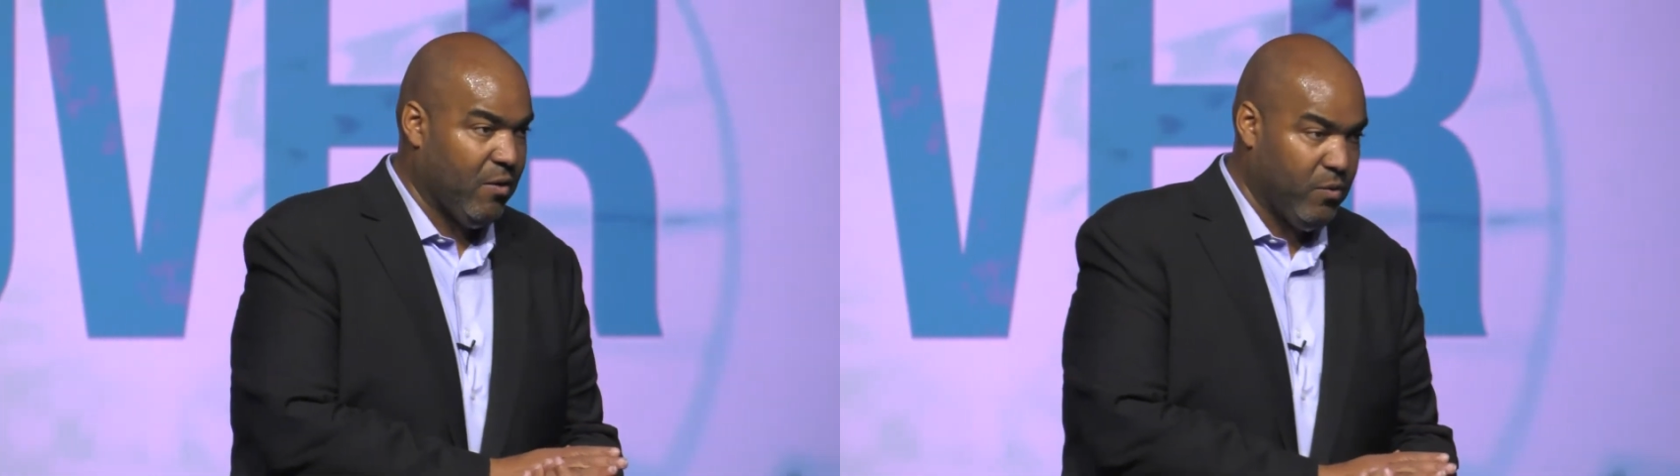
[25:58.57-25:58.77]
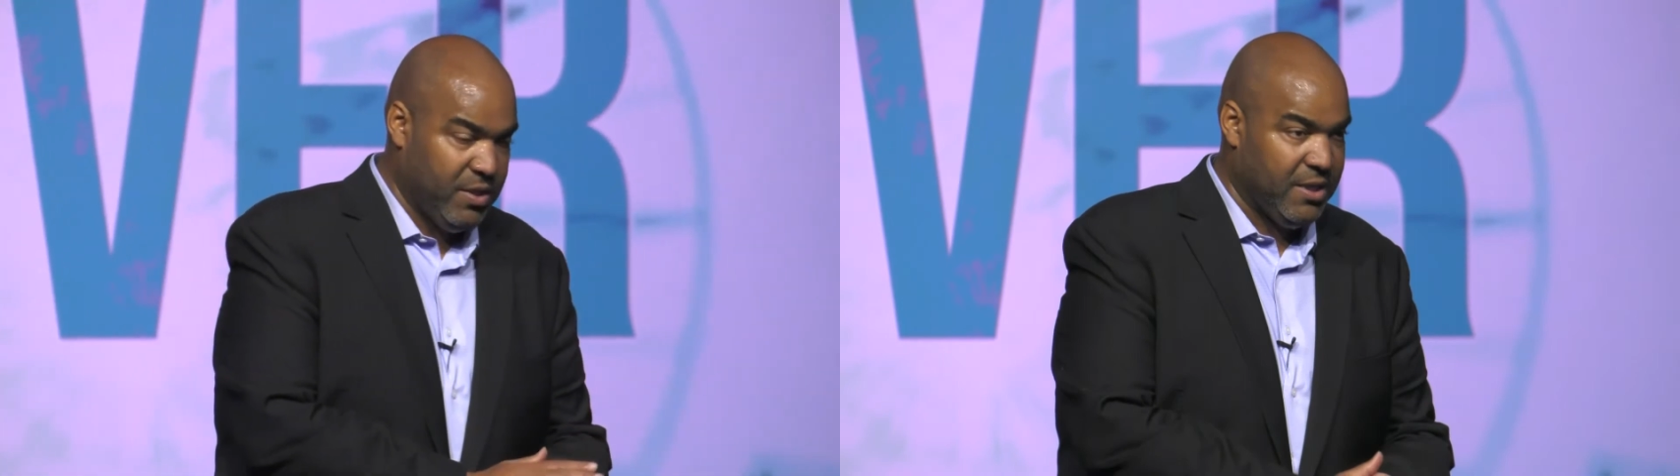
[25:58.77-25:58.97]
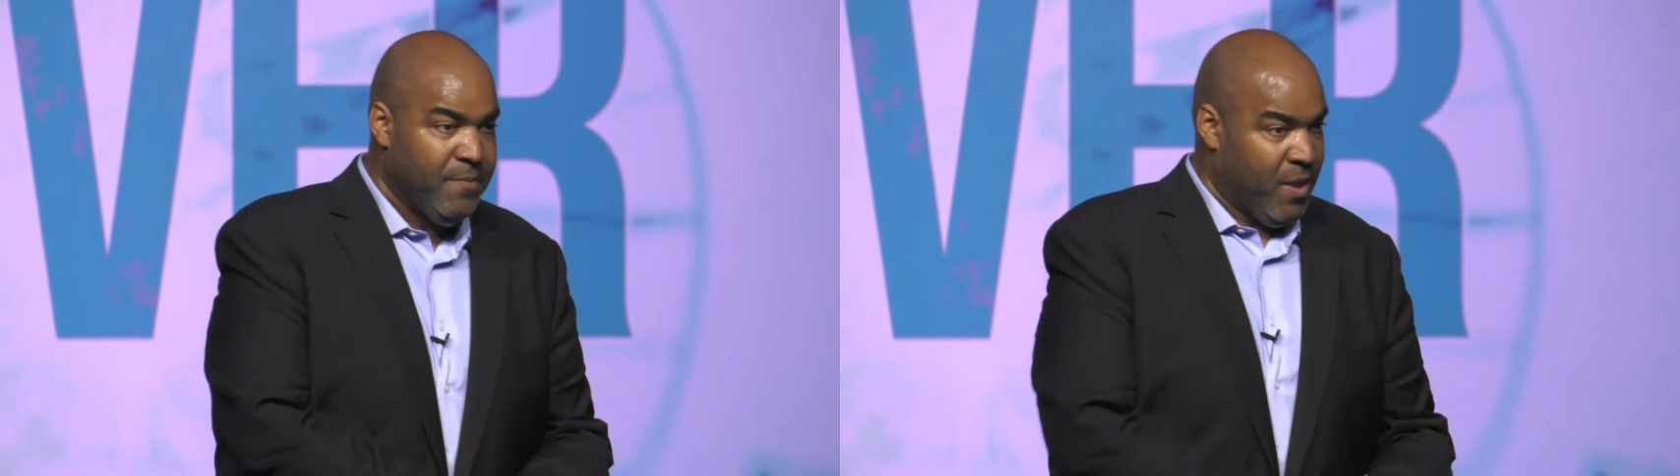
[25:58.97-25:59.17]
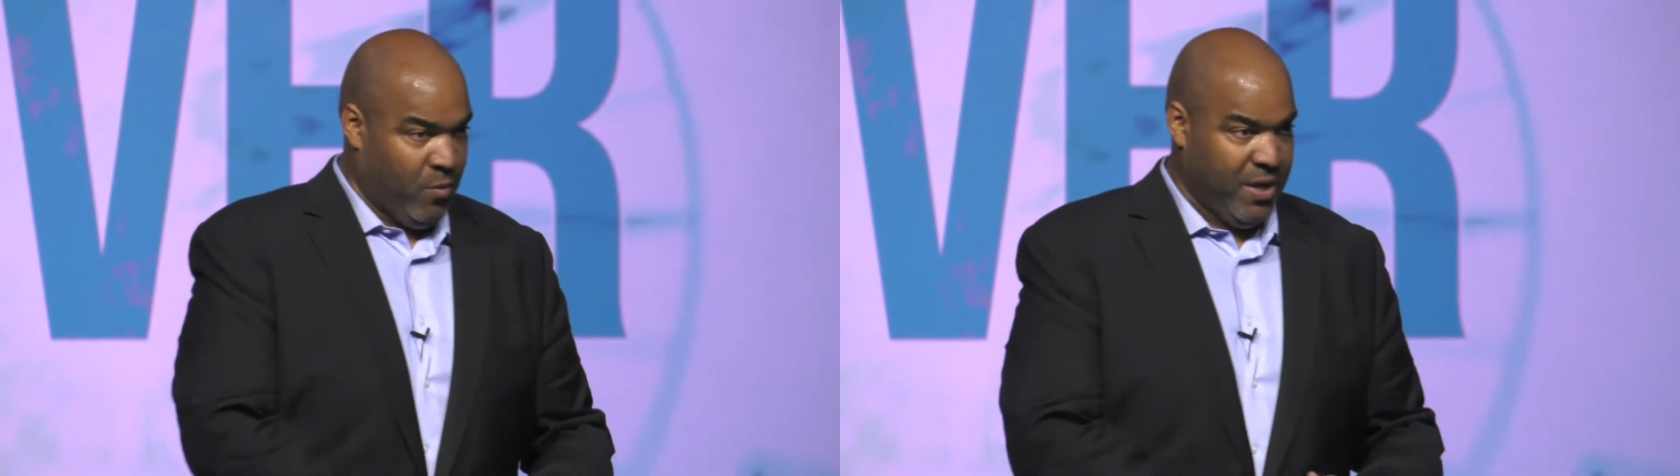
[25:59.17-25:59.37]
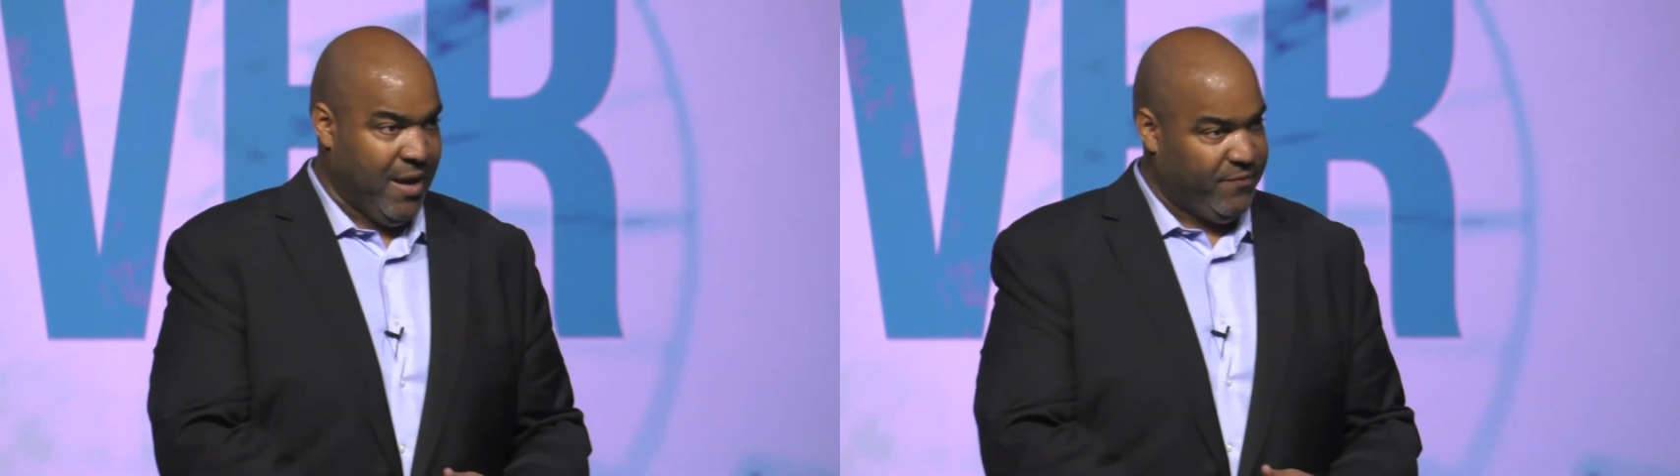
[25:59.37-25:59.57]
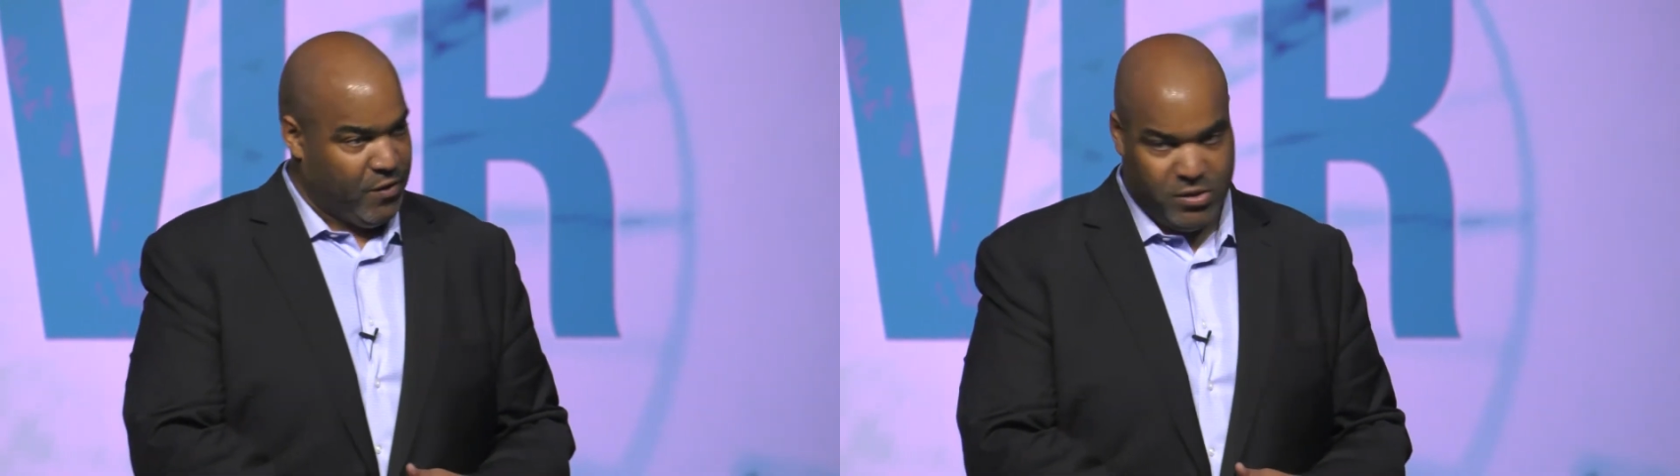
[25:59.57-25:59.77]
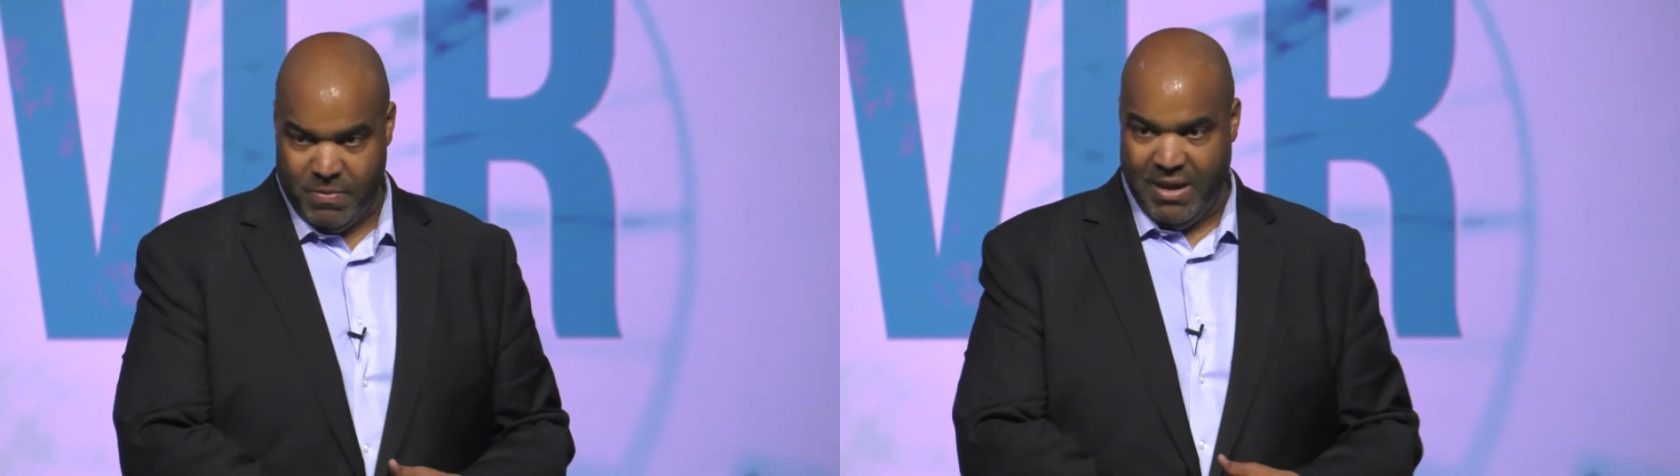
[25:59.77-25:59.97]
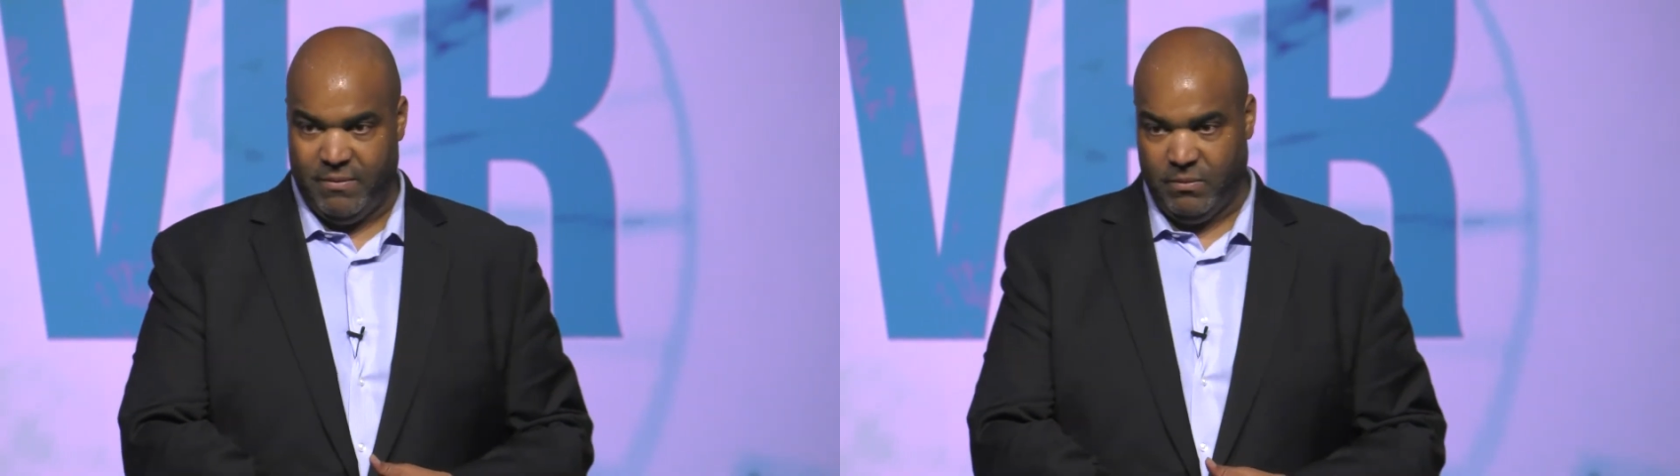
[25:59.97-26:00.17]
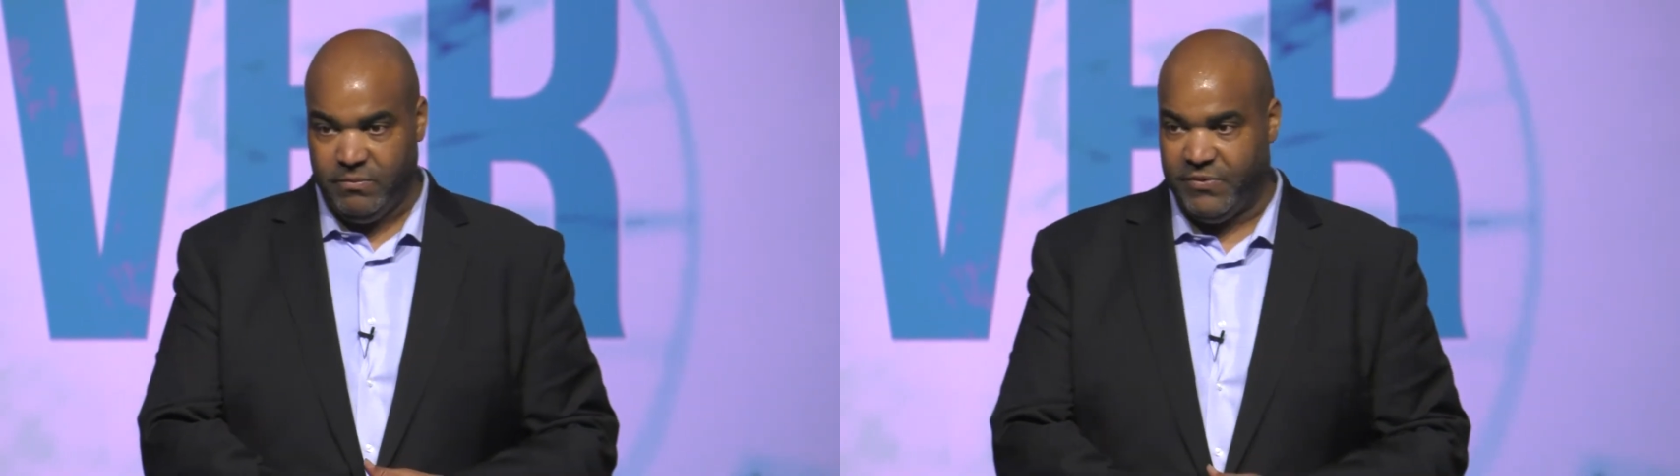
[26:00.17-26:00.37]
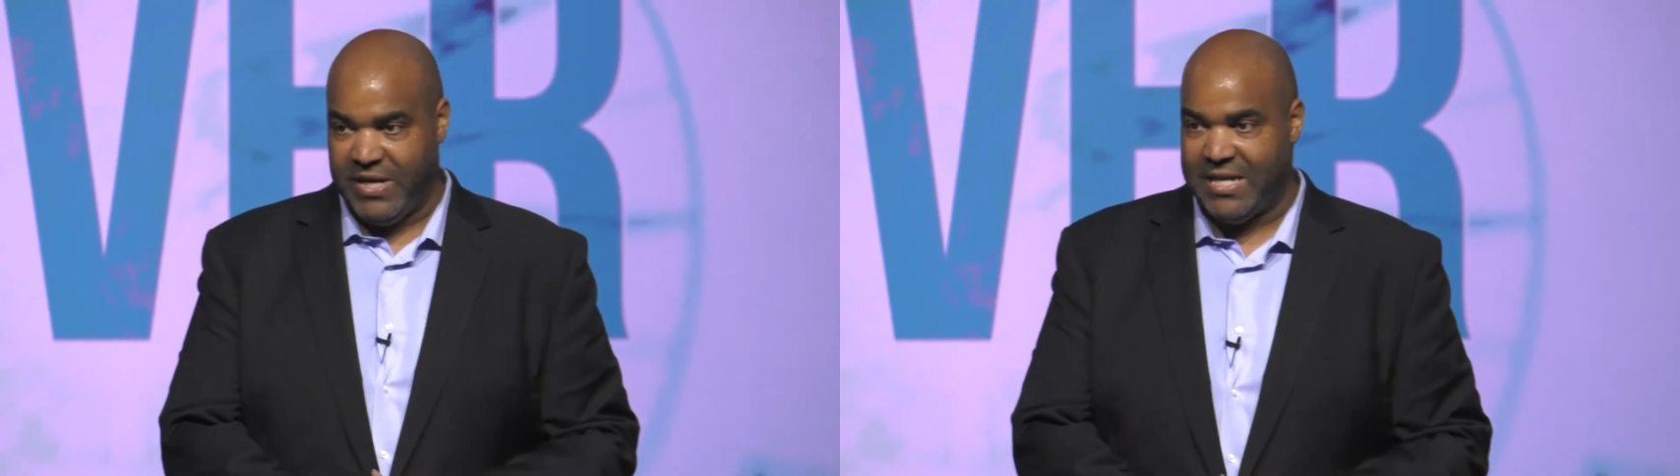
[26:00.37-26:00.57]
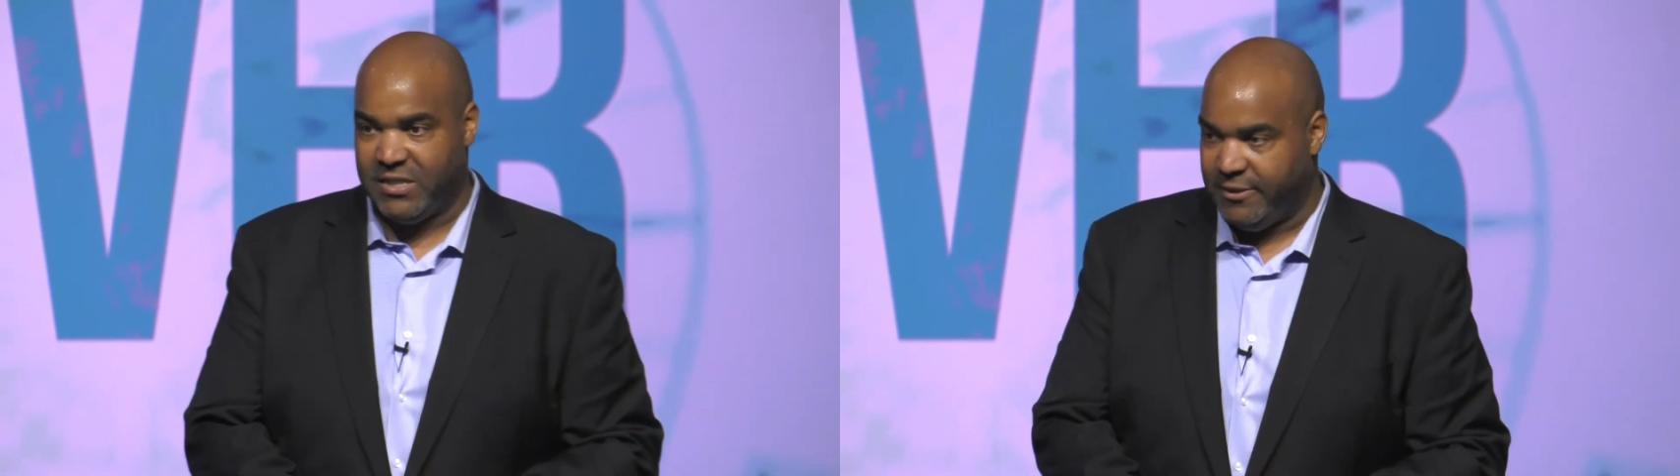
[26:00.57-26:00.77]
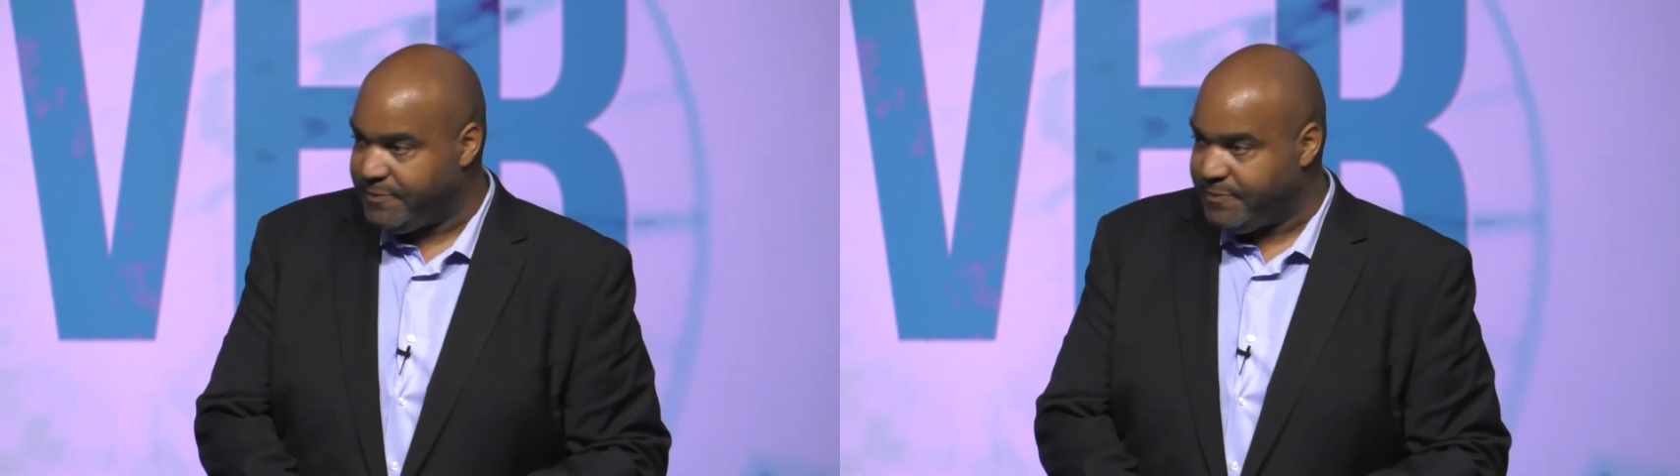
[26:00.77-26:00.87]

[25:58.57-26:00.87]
What it, when I first met Vanessa,